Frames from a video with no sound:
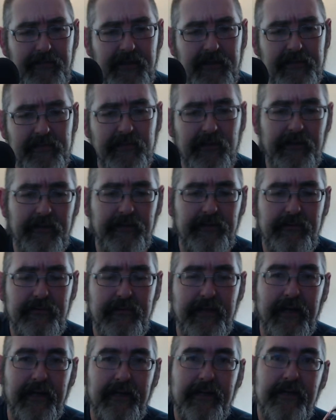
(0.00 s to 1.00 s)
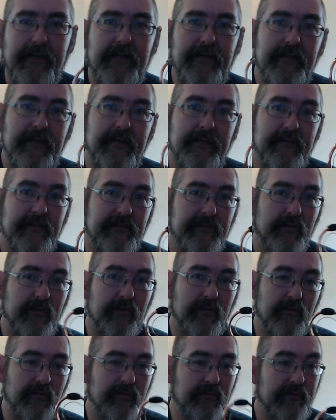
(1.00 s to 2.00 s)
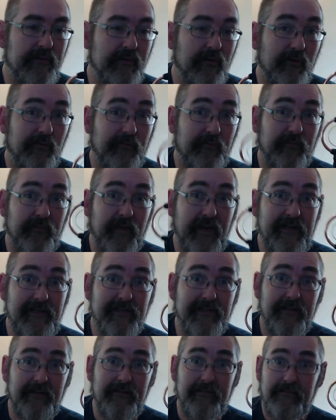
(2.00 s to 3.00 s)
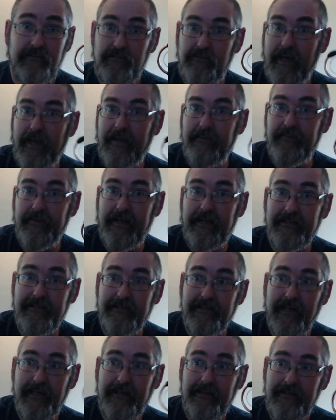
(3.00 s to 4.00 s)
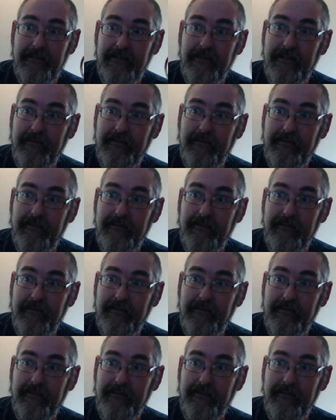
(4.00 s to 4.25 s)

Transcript: trying to do that. So, facing, you have an antenna. If